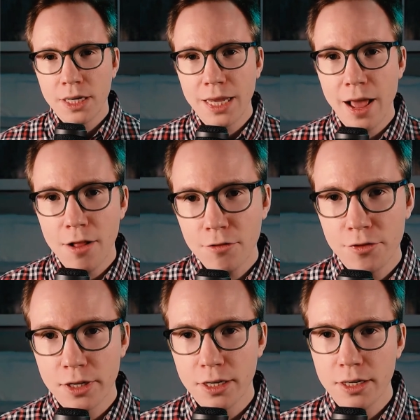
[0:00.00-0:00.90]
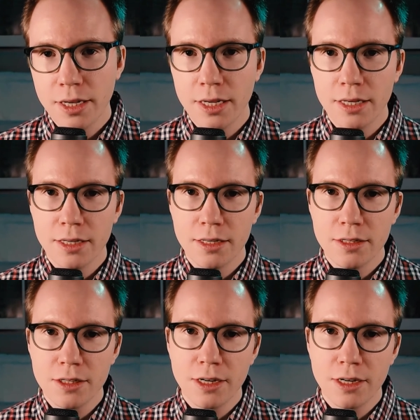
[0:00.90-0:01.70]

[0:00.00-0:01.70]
Kelvin is